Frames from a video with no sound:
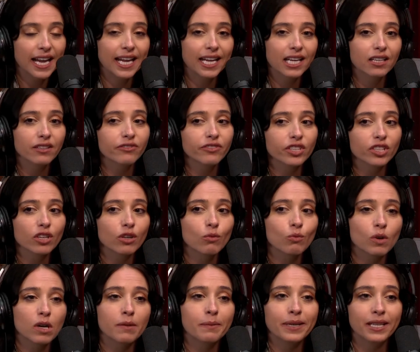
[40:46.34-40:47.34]
if you're a
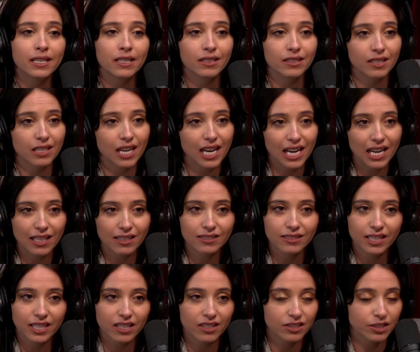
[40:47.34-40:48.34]
woman and you're not out
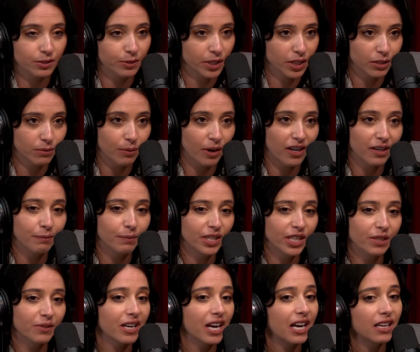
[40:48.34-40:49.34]
there doing your part, but
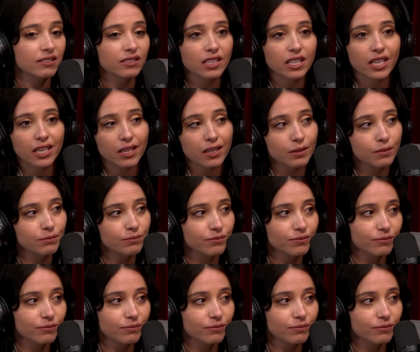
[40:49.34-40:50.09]
you're out there